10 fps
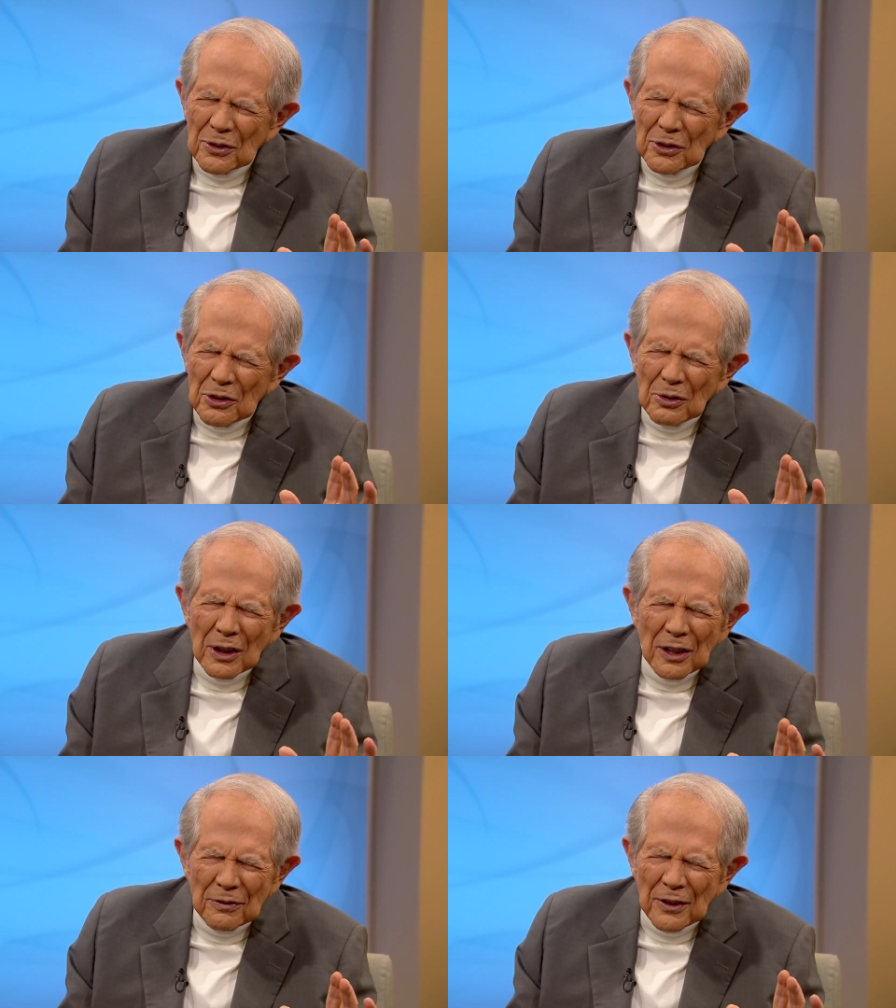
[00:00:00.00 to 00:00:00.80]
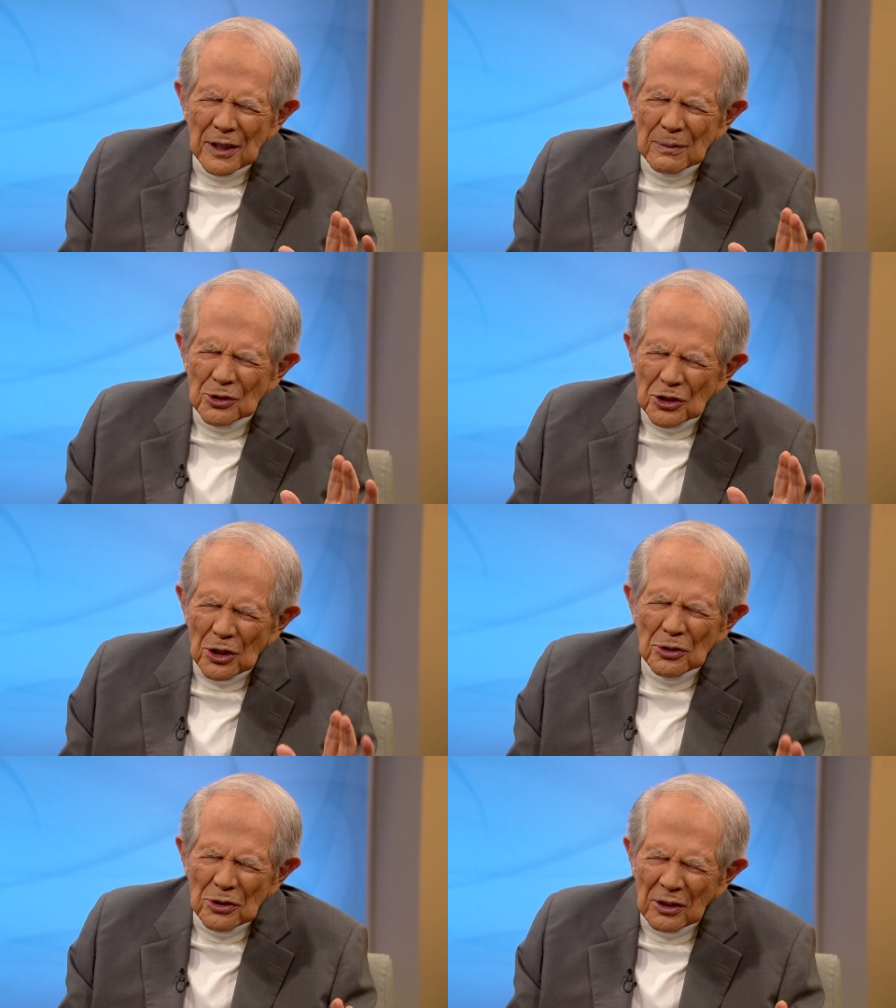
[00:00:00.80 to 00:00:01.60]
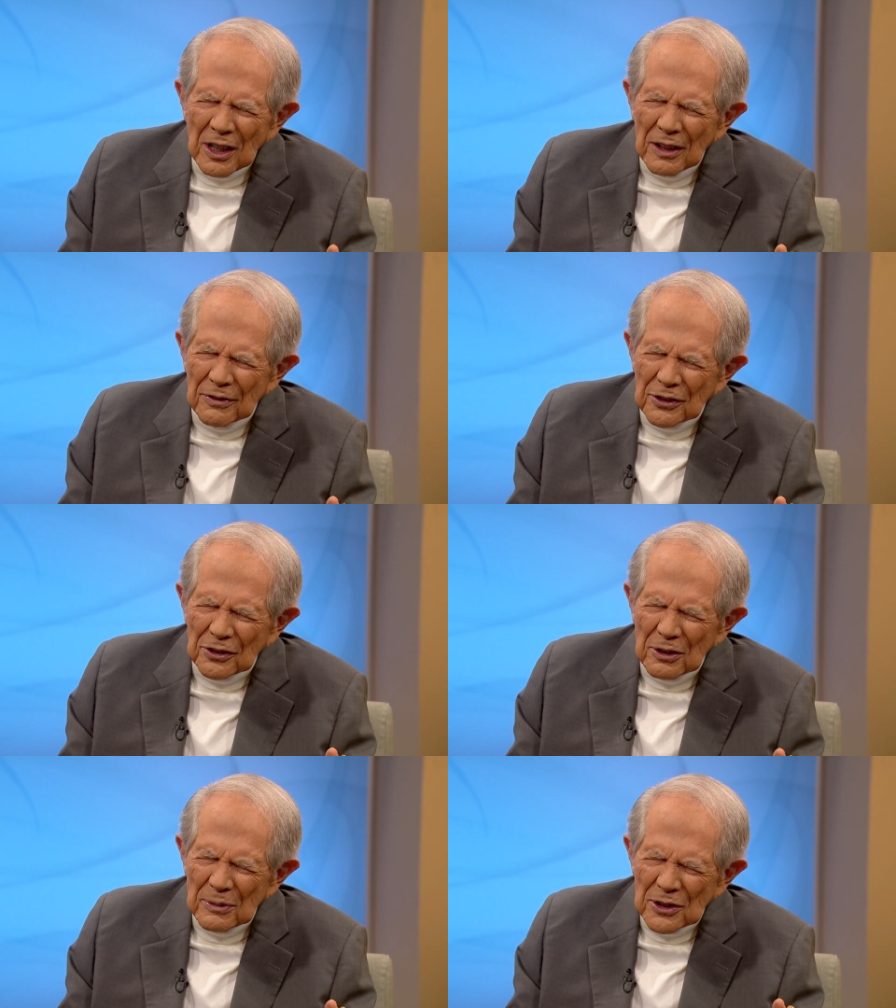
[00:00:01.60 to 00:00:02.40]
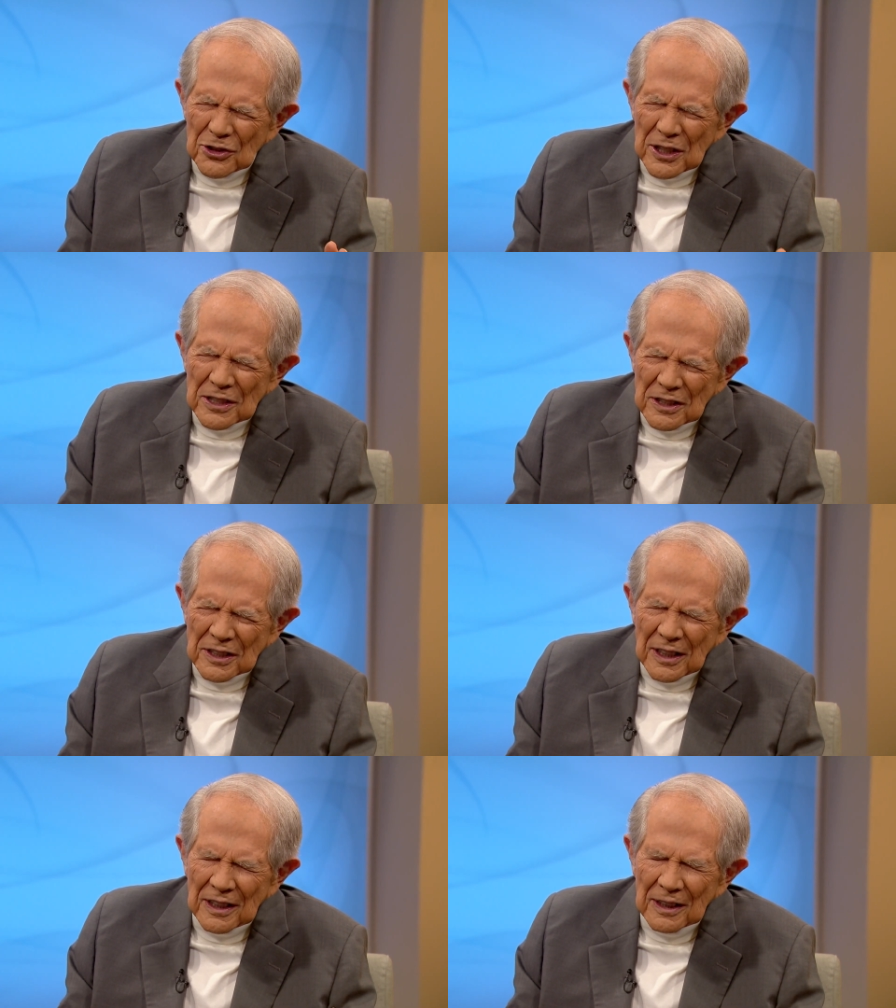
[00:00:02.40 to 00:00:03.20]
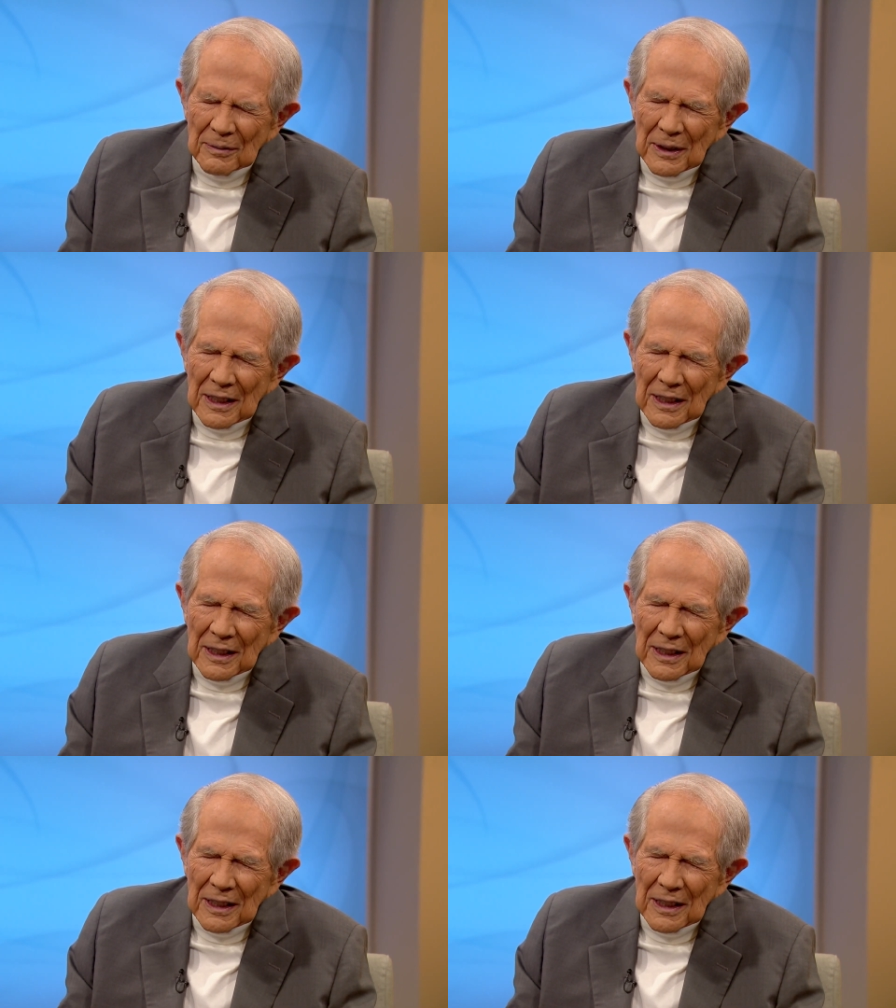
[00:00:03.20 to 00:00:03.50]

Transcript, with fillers: You love them. Show your love to them in Jesus' name.